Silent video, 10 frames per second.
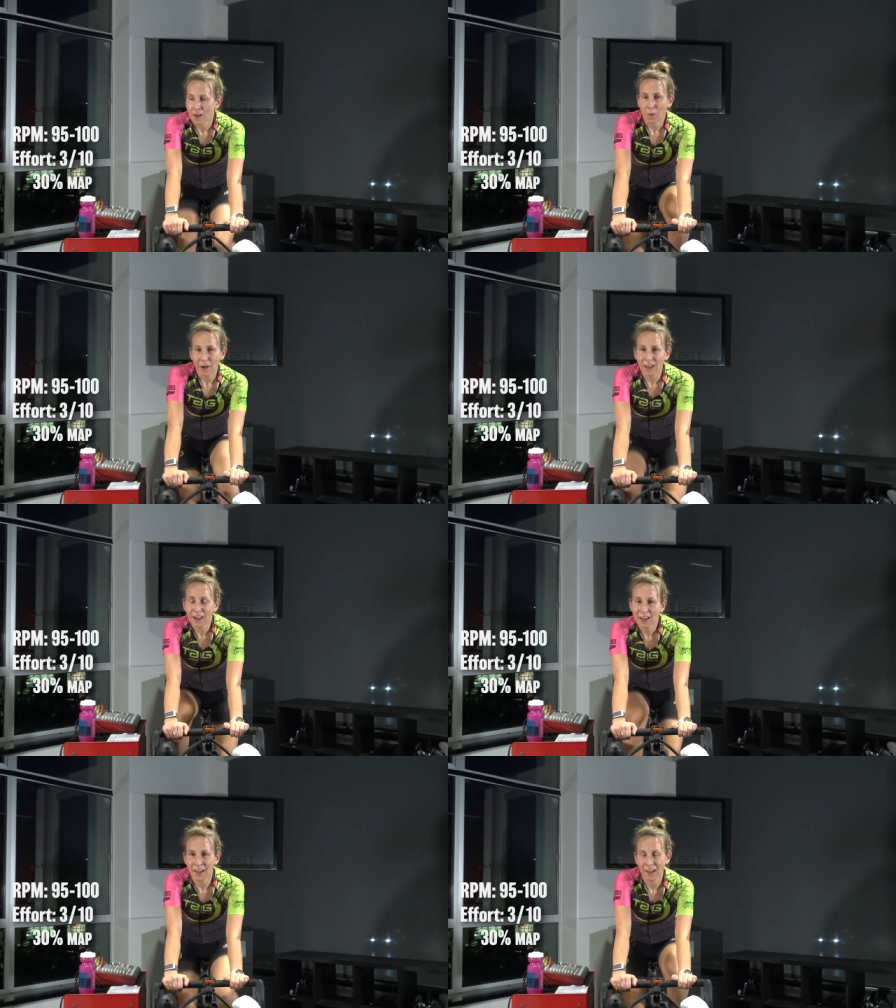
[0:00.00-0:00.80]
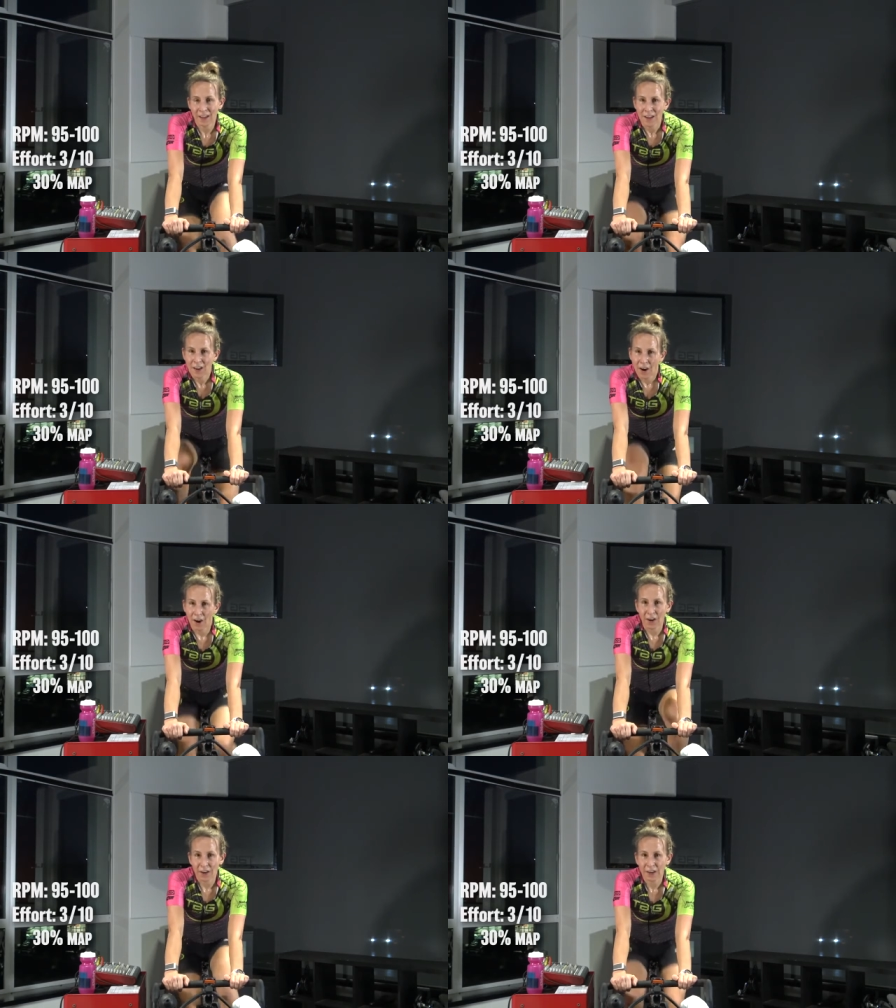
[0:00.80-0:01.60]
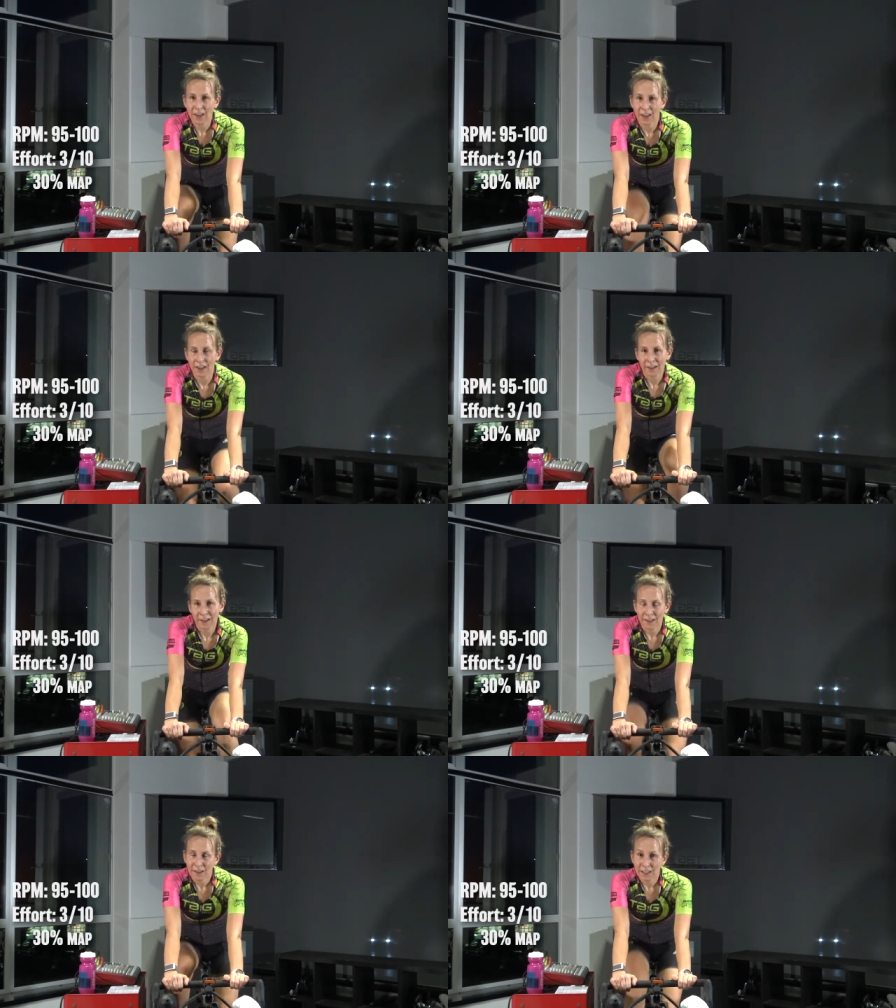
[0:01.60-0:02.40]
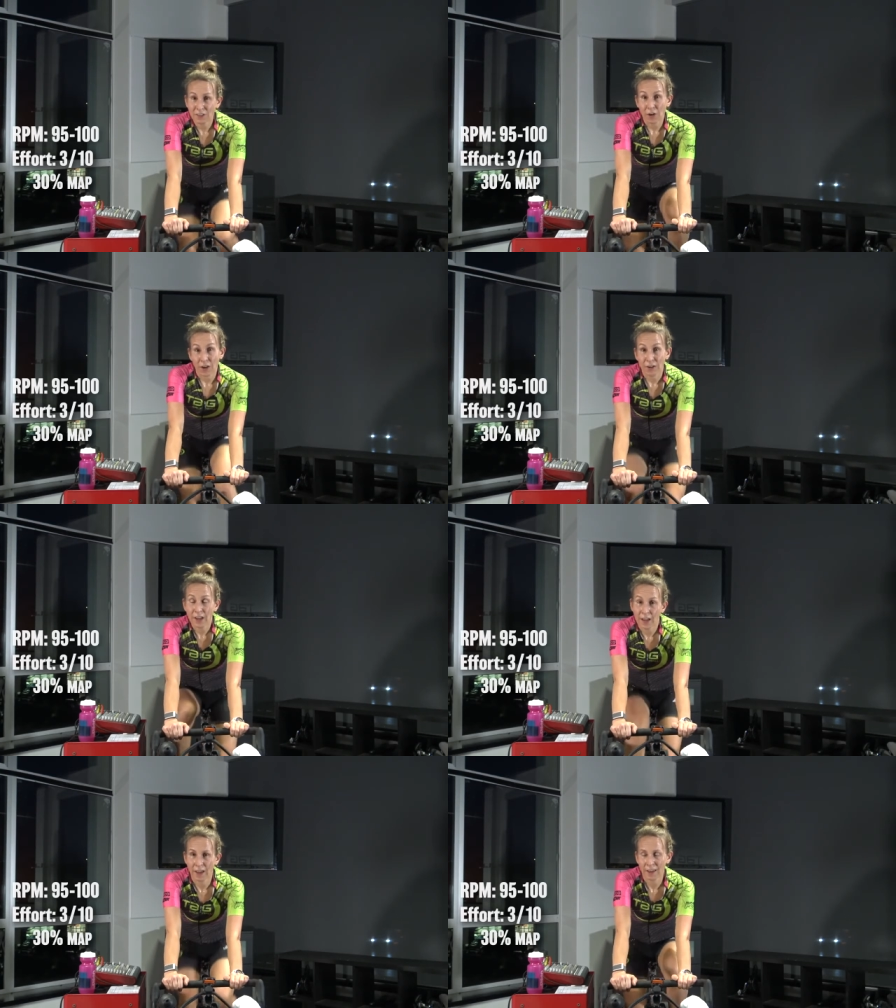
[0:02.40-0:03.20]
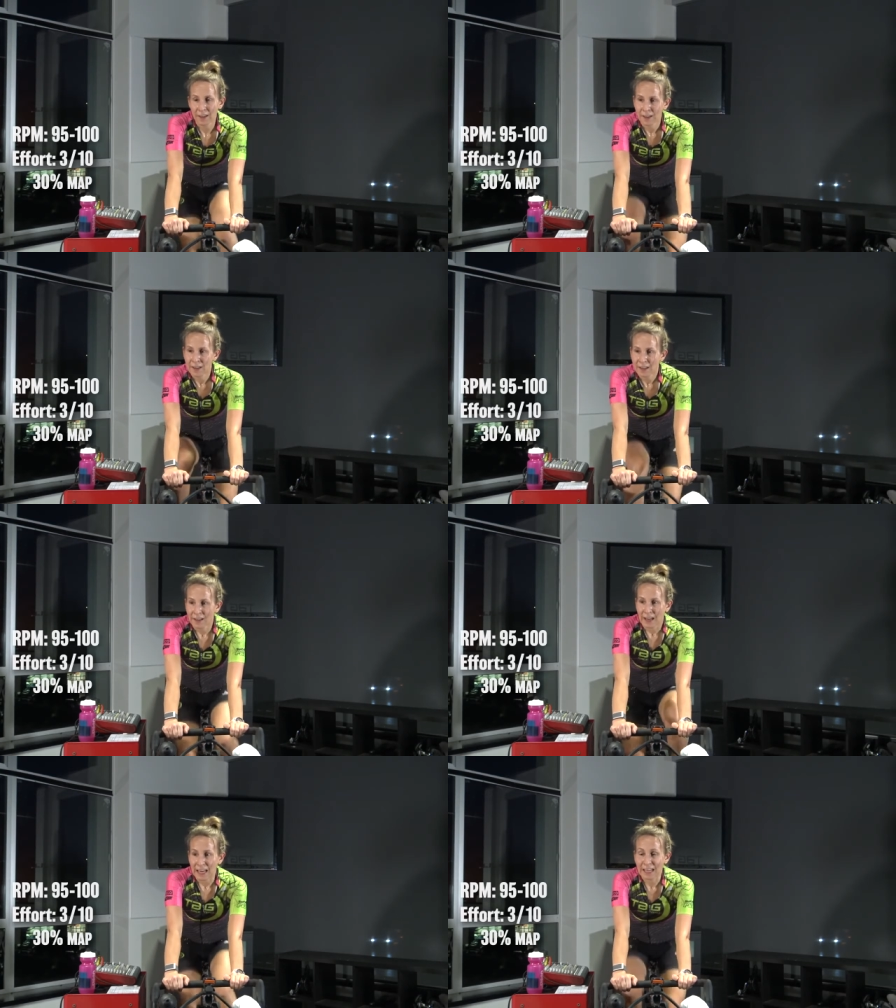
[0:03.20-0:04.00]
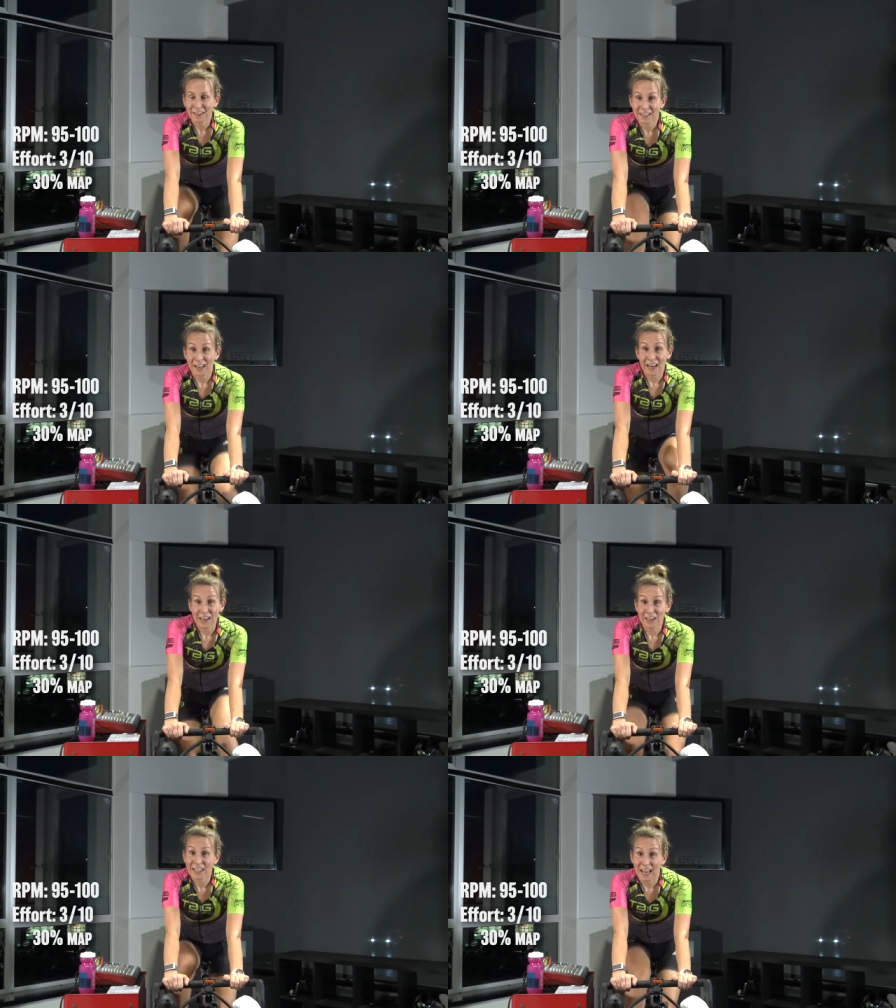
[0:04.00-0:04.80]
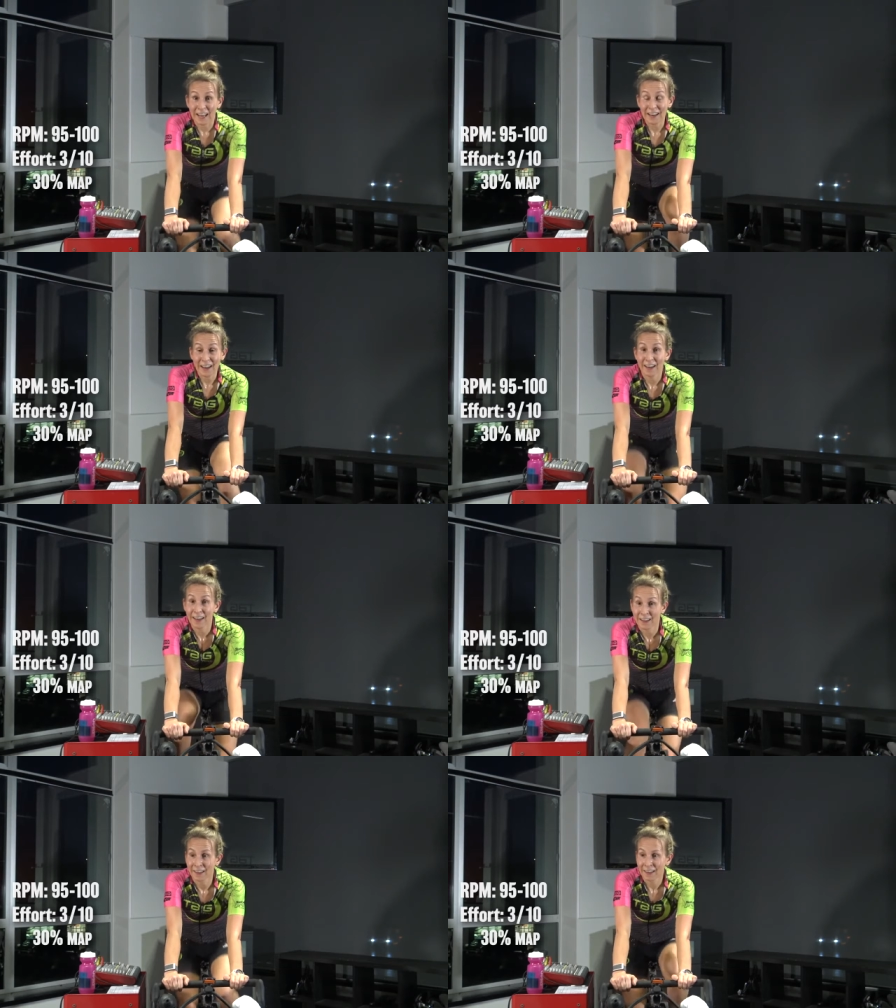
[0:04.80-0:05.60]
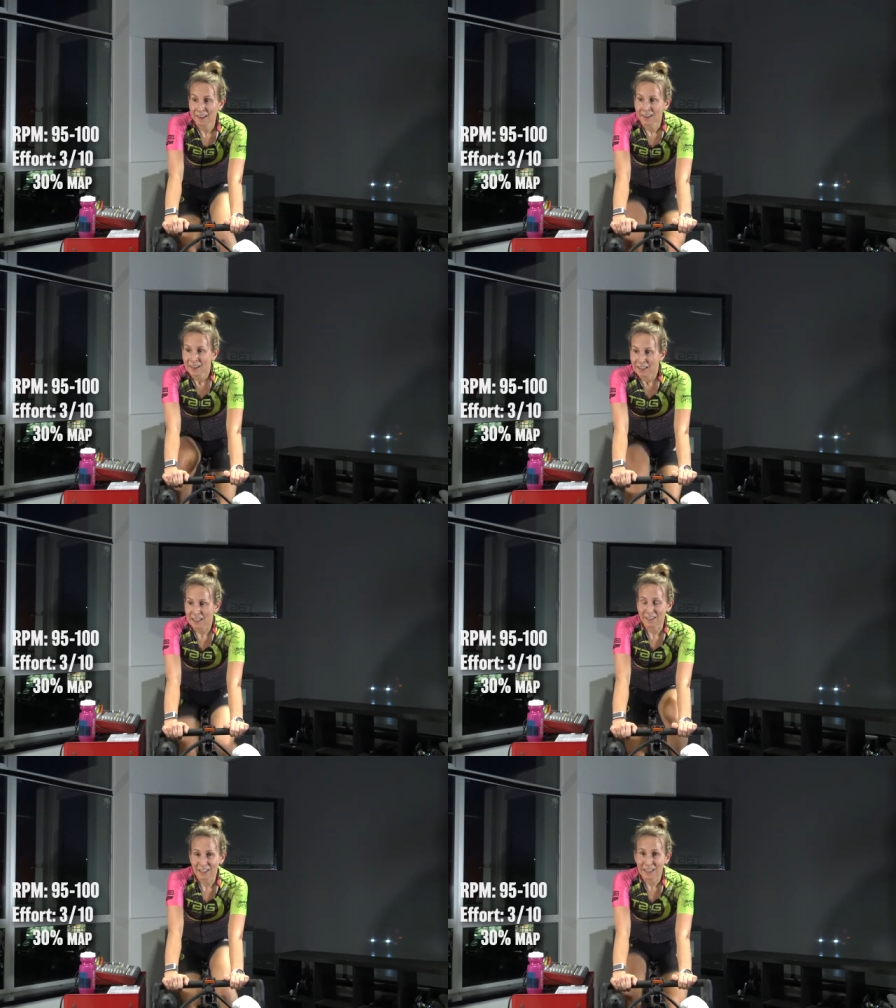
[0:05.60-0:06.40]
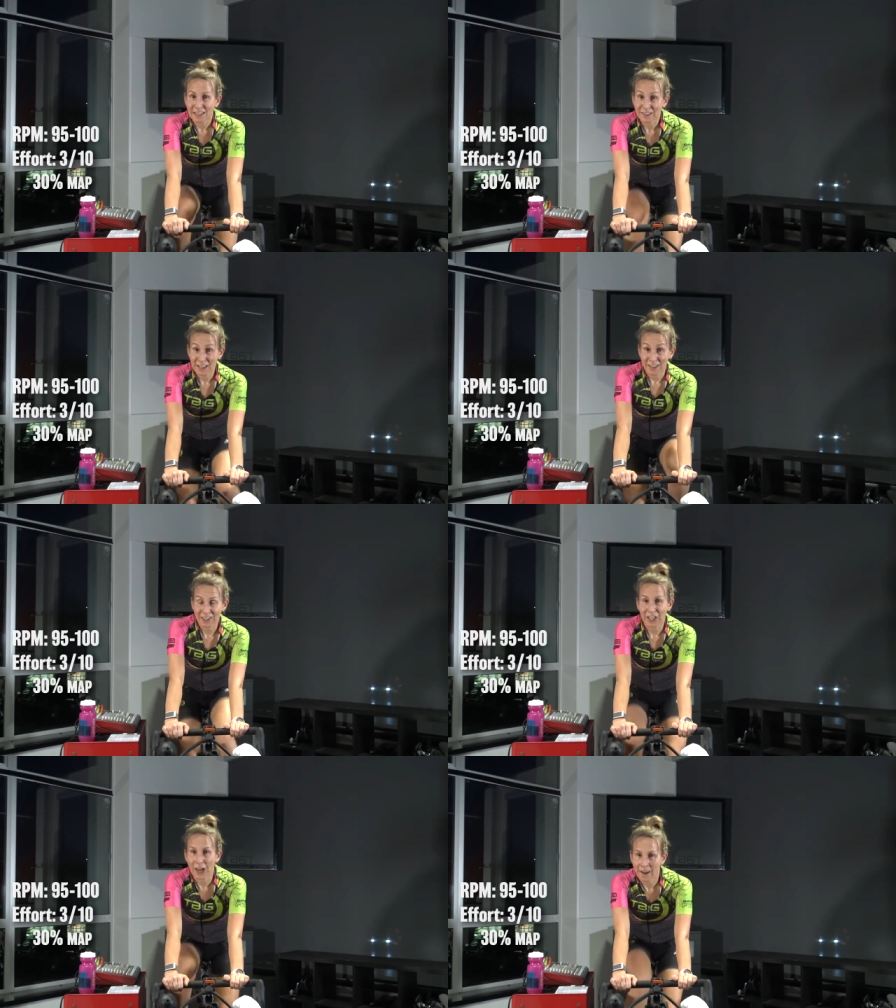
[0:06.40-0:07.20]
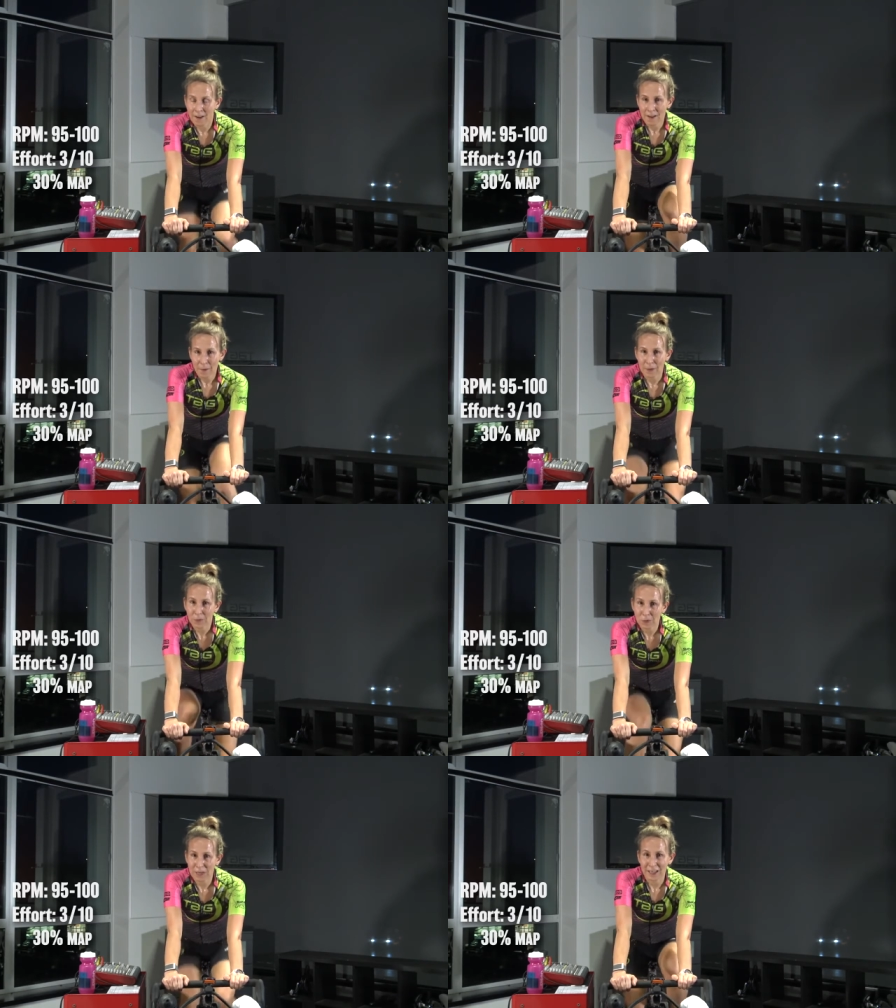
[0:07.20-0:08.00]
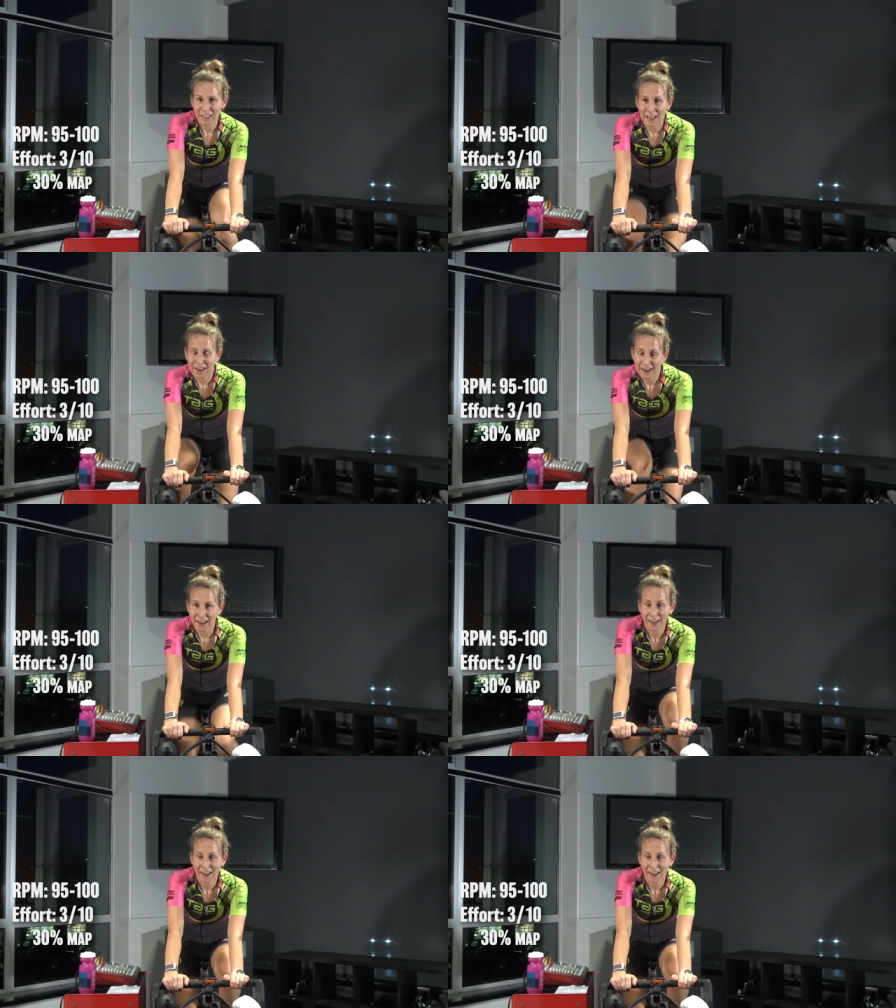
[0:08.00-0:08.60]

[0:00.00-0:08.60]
Well, hard is hard. 8 to 9 out of 10. Easy is this, about 3 out of 10.